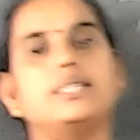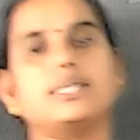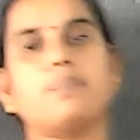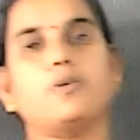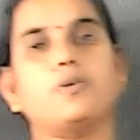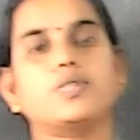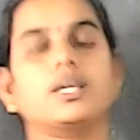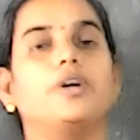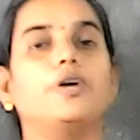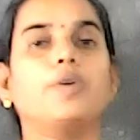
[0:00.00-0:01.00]
Suppose
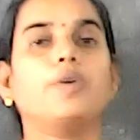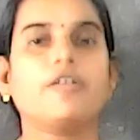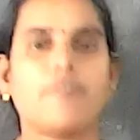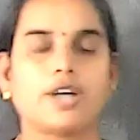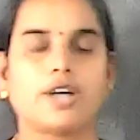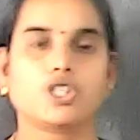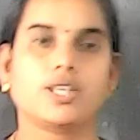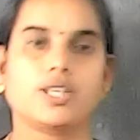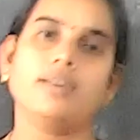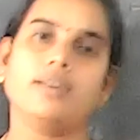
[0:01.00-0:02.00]
during
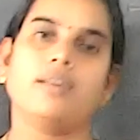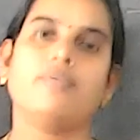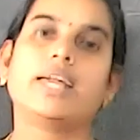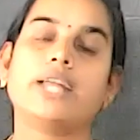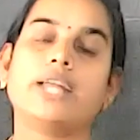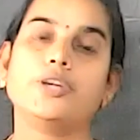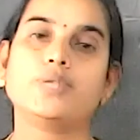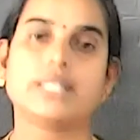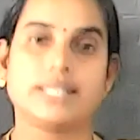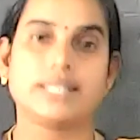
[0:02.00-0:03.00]
function we can
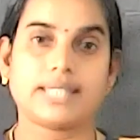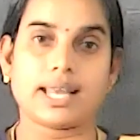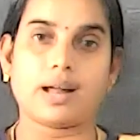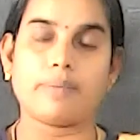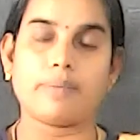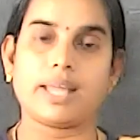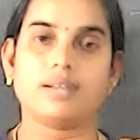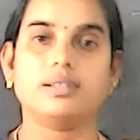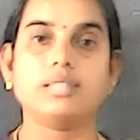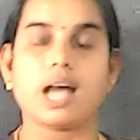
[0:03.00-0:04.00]
use ceramic,
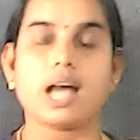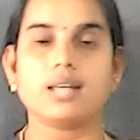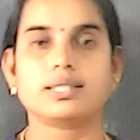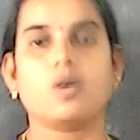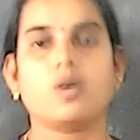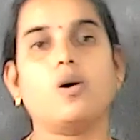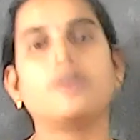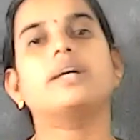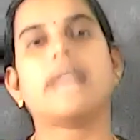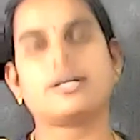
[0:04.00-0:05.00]
glass,
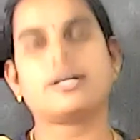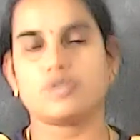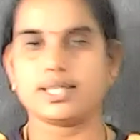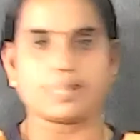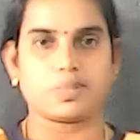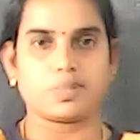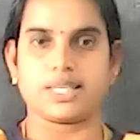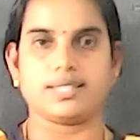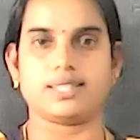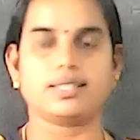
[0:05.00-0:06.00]
or natural
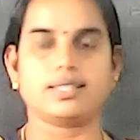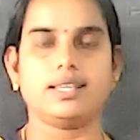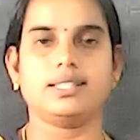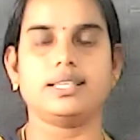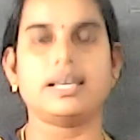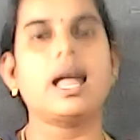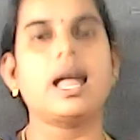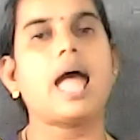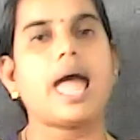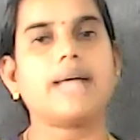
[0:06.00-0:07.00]
substances, isn't it?
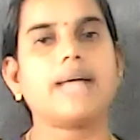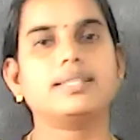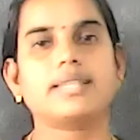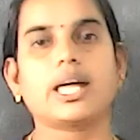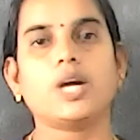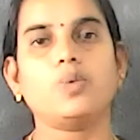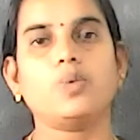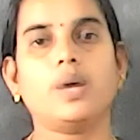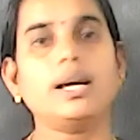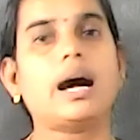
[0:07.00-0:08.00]
And second
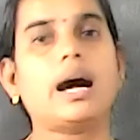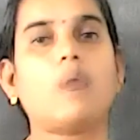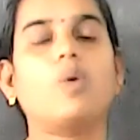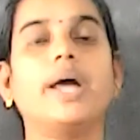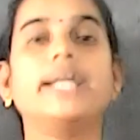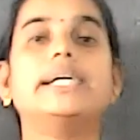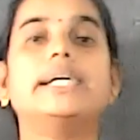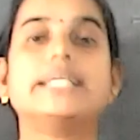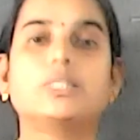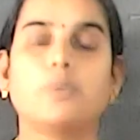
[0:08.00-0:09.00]
one, avoid
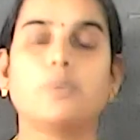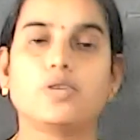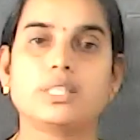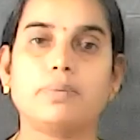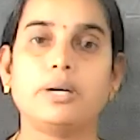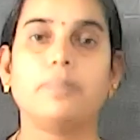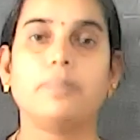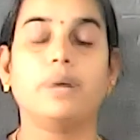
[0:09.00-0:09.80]
disposable